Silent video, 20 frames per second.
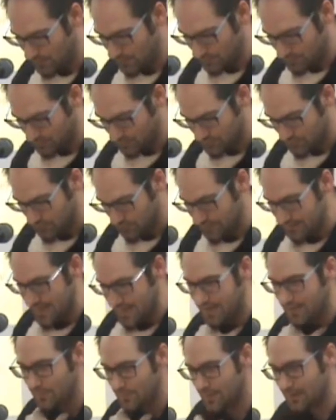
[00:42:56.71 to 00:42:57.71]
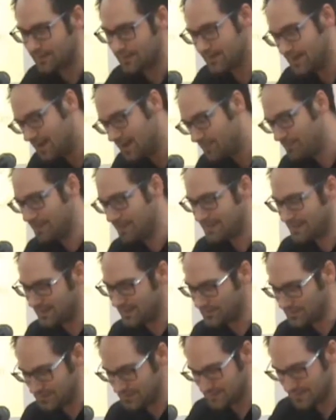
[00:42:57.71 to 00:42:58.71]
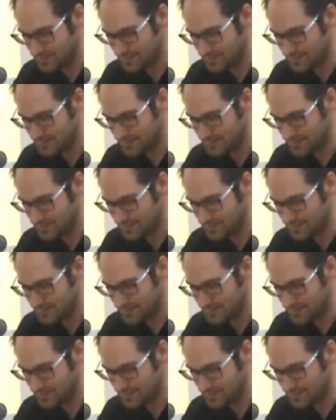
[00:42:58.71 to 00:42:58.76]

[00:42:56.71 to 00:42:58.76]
They didn't want to show it anywhere.